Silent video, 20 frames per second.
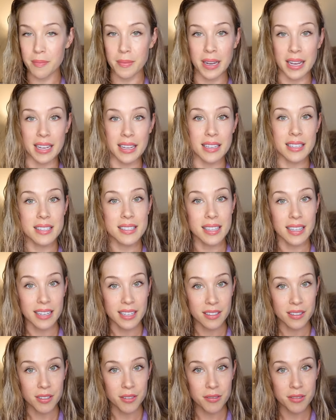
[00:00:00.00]
my
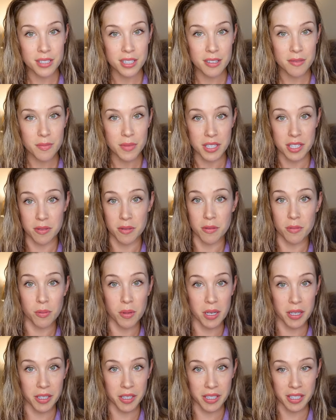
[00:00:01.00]
setting lotion mixed with
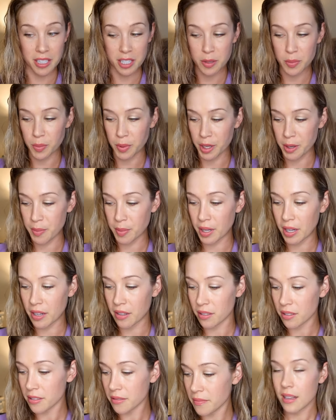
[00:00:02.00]
water in a spray
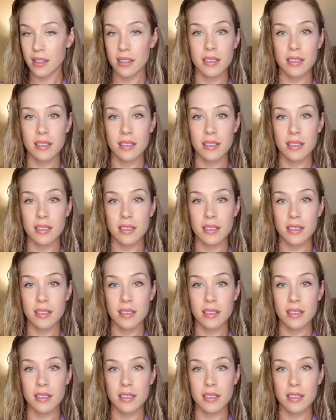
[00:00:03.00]
bottle,